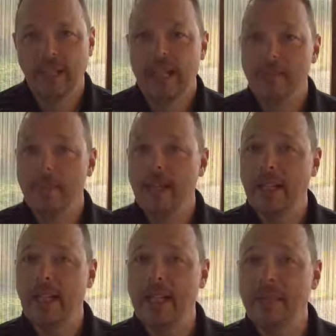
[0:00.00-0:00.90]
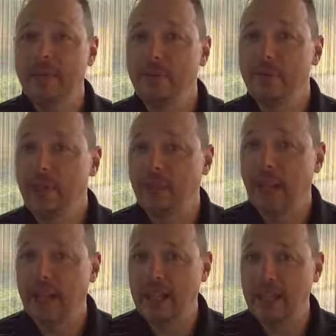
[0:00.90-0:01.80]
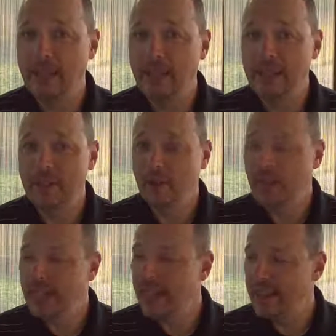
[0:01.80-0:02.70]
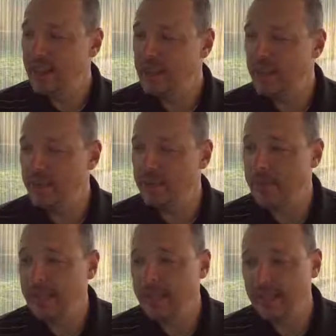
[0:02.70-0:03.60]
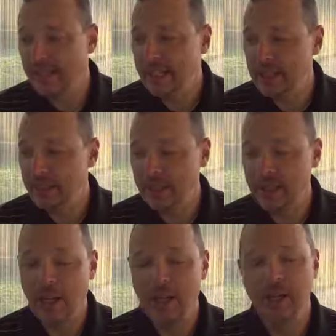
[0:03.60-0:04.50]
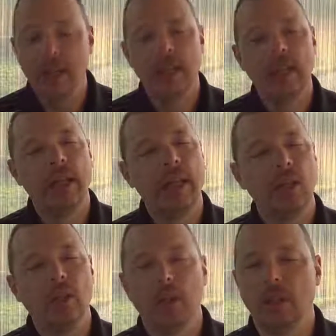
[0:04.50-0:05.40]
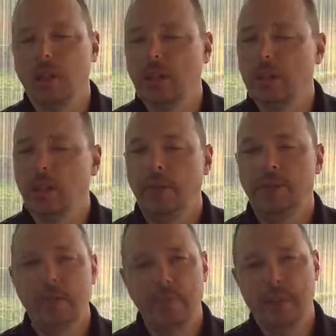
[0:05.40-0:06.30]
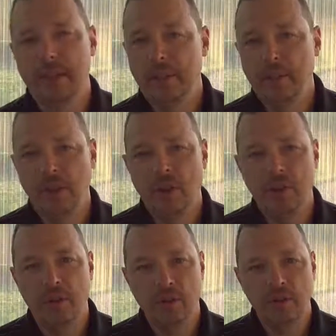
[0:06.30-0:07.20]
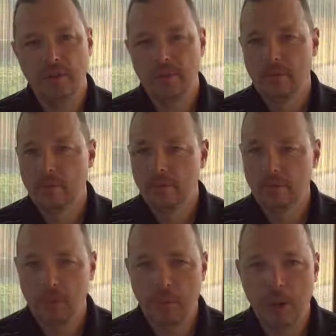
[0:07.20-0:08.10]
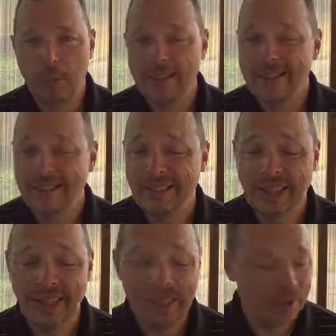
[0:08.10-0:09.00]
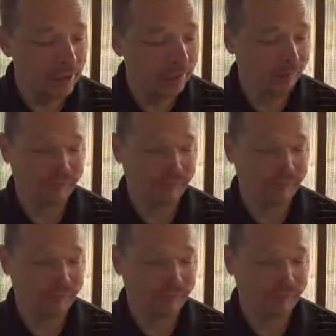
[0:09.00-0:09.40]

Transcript: And it might not even feel like it's busy work. Yeah, that's stuff to be that needs to be done. And look, if you're a business owner, small business leader,